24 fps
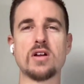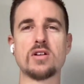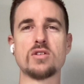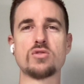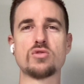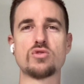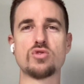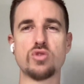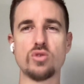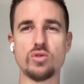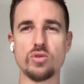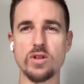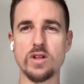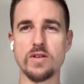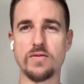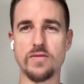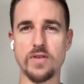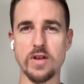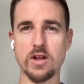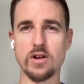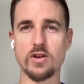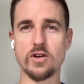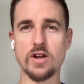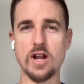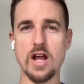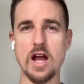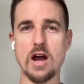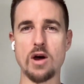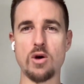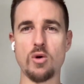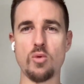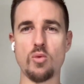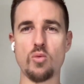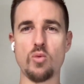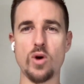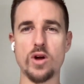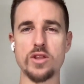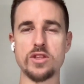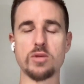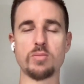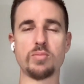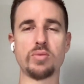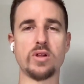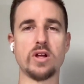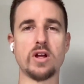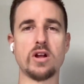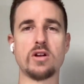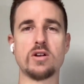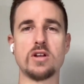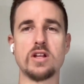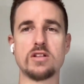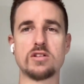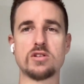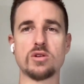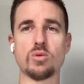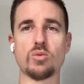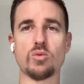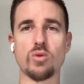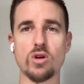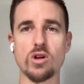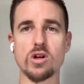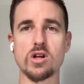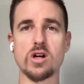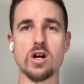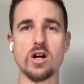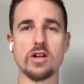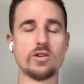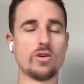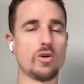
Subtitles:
truly figuring out what the player needs to work on